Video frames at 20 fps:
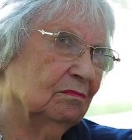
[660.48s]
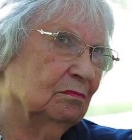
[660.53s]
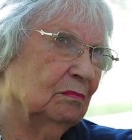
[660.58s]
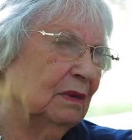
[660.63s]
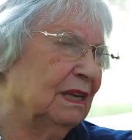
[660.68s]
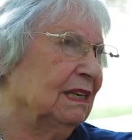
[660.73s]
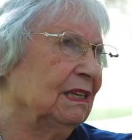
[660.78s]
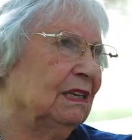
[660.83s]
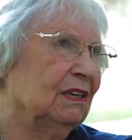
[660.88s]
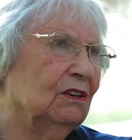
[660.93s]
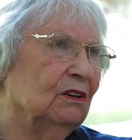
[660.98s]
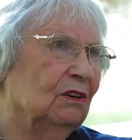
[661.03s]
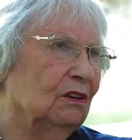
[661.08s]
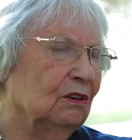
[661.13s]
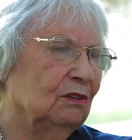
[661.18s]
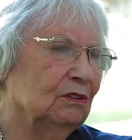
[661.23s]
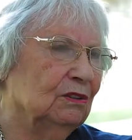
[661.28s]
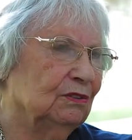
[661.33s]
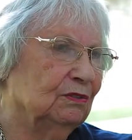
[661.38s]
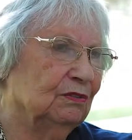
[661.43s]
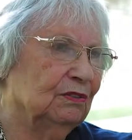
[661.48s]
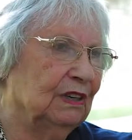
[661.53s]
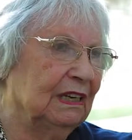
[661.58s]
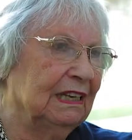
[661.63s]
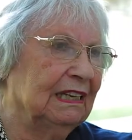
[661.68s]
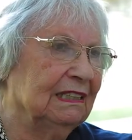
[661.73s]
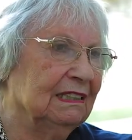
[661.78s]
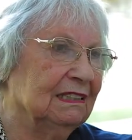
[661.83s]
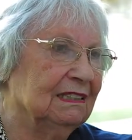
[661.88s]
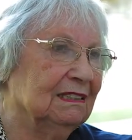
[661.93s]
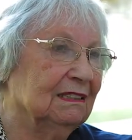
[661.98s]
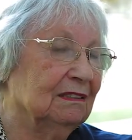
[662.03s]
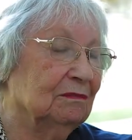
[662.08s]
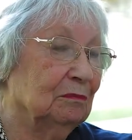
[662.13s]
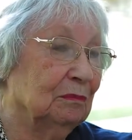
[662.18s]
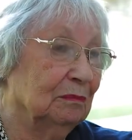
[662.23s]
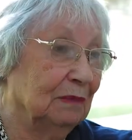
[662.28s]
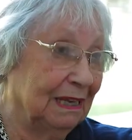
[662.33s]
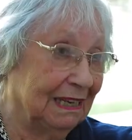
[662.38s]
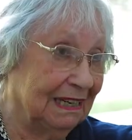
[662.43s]
many close friends,
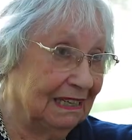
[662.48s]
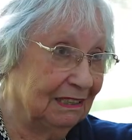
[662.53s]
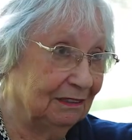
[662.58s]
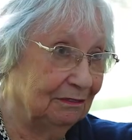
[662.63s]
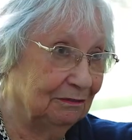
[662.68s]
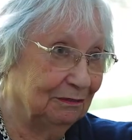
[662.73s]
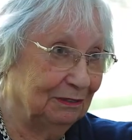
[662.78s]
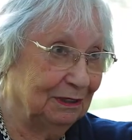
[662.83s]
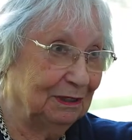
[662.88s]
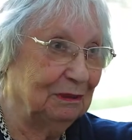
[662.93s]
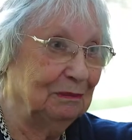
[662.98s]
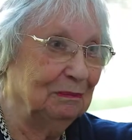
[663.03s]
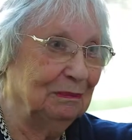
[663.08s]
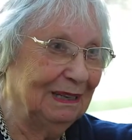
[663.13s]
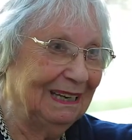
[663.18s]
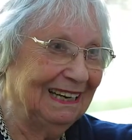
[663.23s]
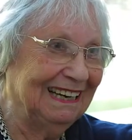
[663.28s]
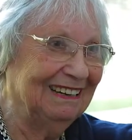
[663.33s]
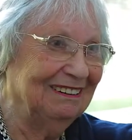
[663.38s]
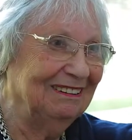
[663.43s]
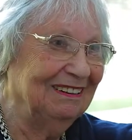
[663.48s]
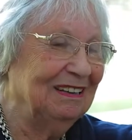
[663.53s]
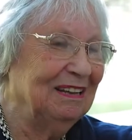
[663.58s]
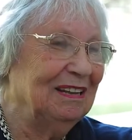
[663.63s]
mainly female.